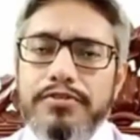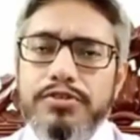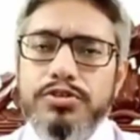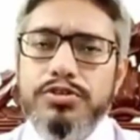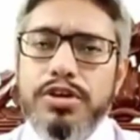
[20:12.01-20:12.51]

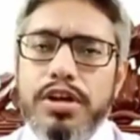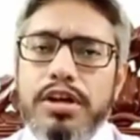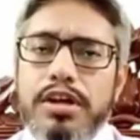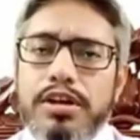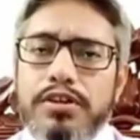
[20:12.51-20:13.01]
If
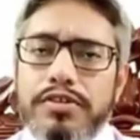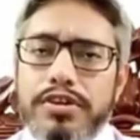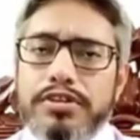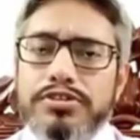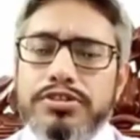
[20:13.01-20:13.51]
you
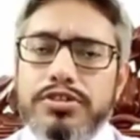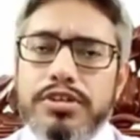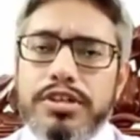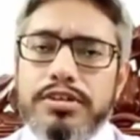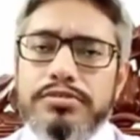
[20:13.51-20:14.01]
further scroll